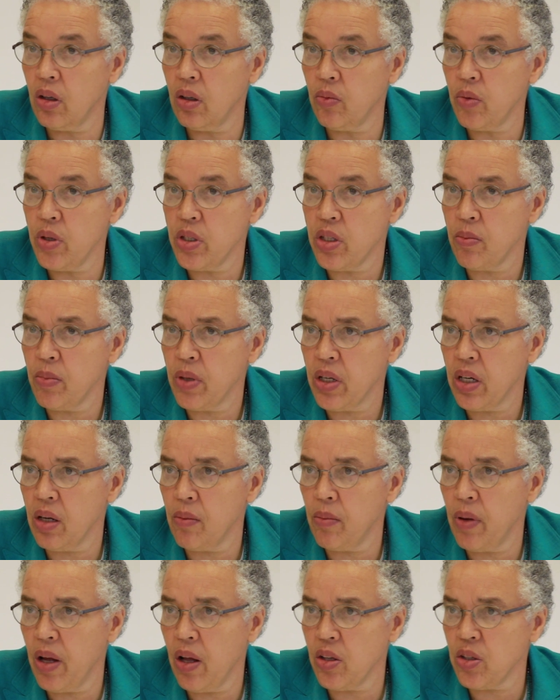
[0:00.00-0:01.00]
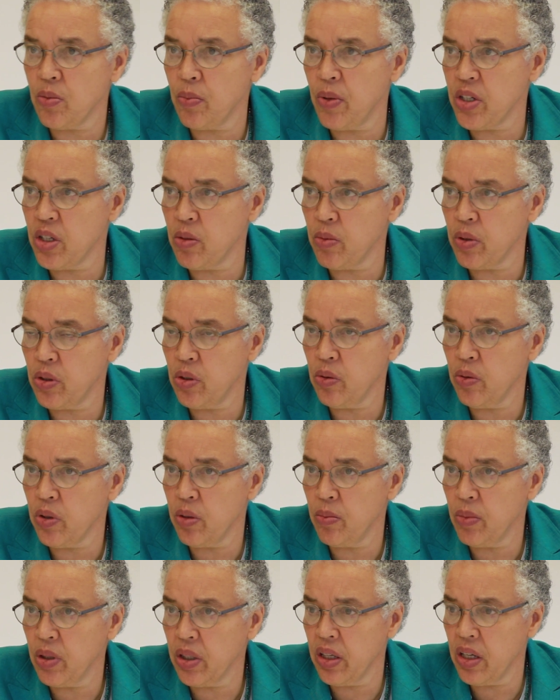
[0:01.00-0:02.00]
We submitted a balanced budget with
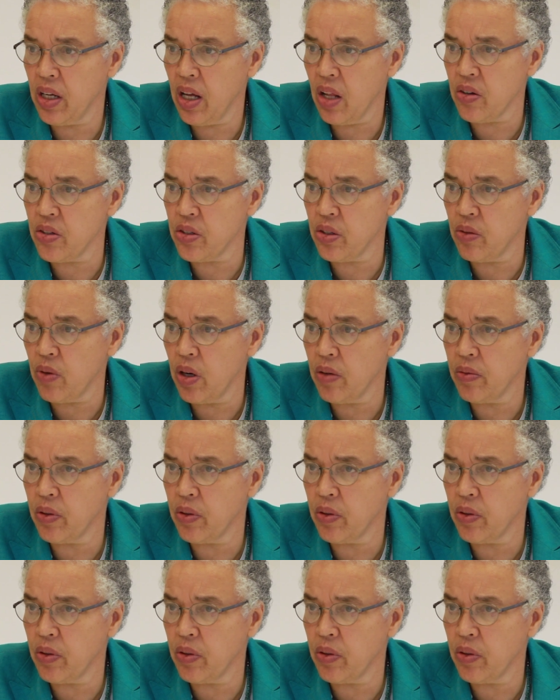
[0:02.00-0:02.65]
$200 million in revenue.